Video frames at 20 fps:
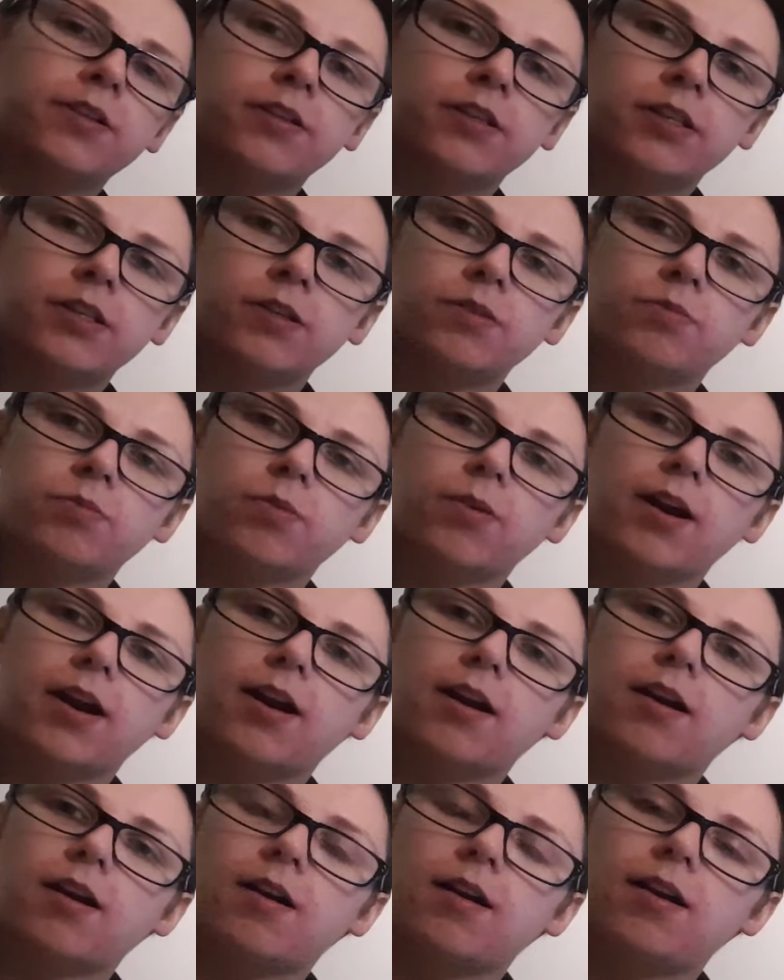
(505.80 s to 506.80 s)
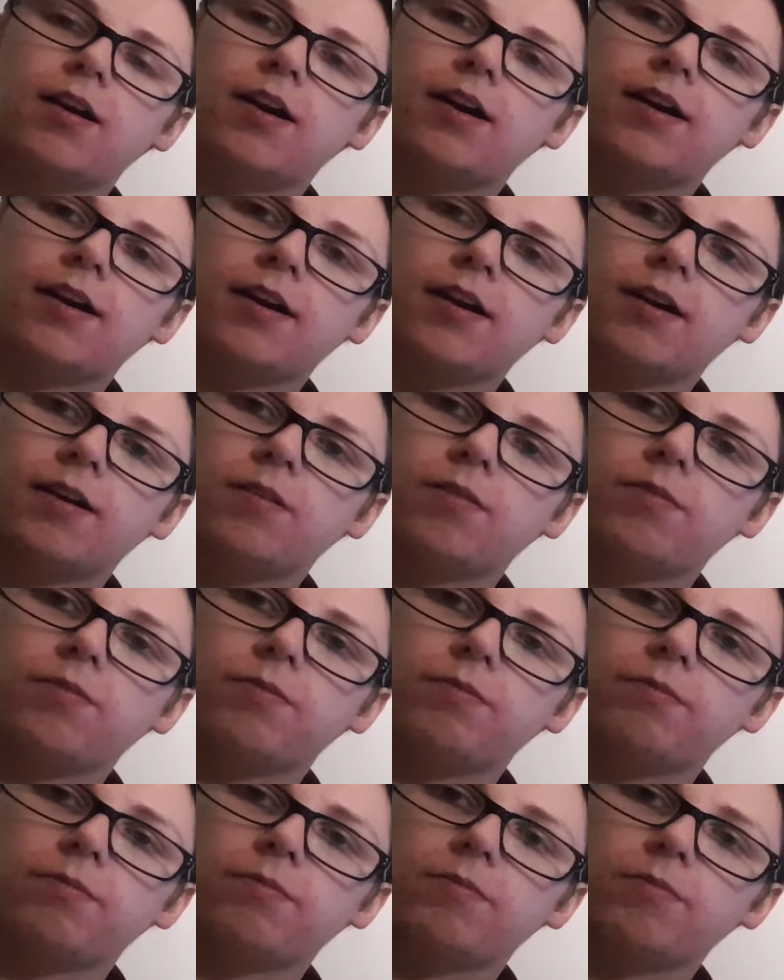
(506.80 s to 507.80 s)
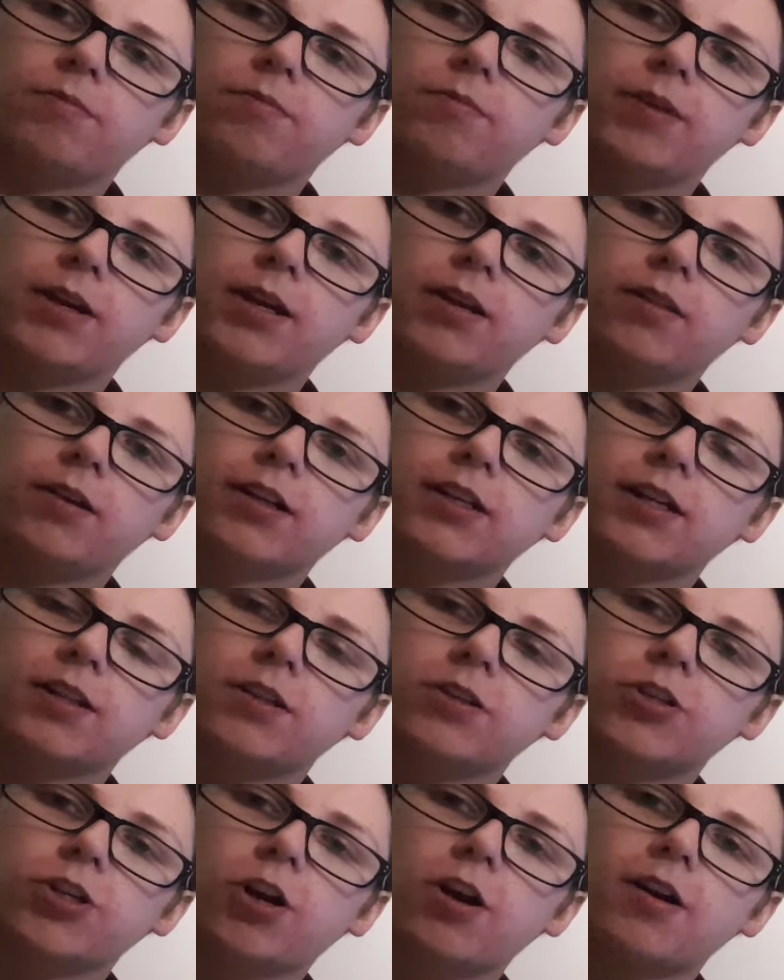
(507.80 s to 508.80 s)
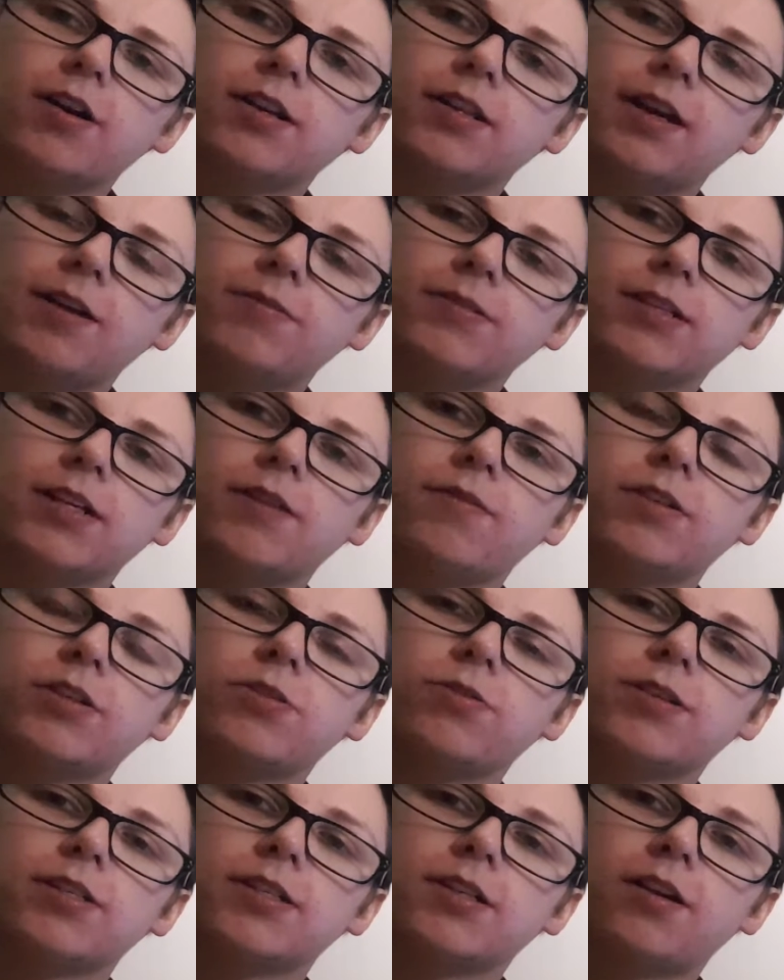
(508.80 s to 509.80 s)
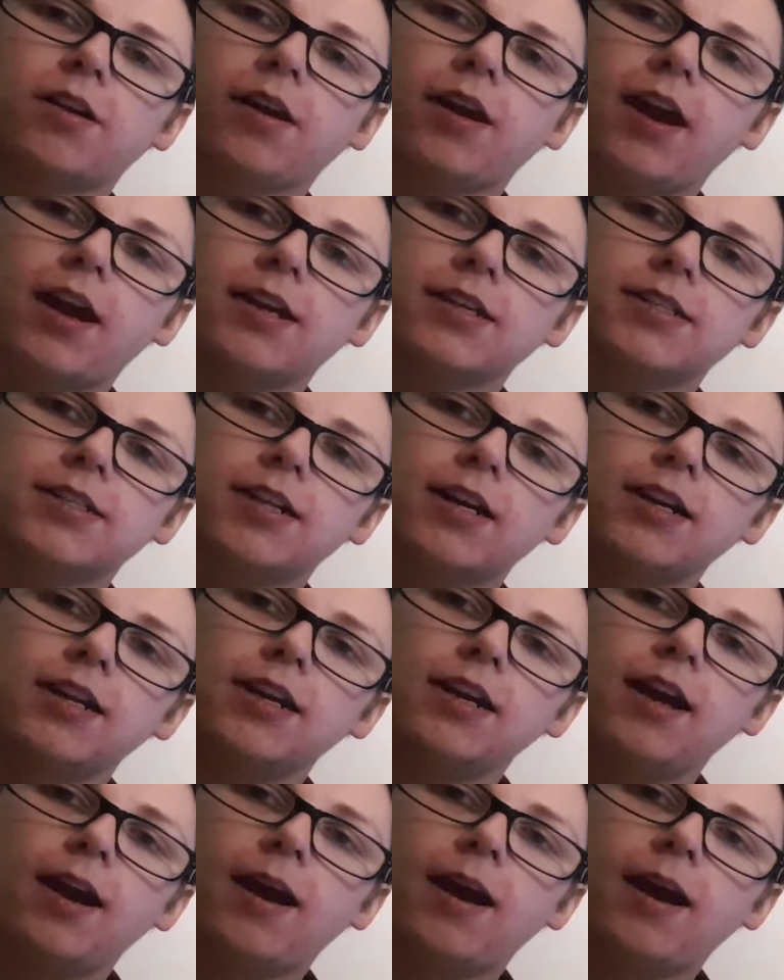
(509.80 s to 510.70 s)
So this is where we looked at the chart that was given to us in our case study,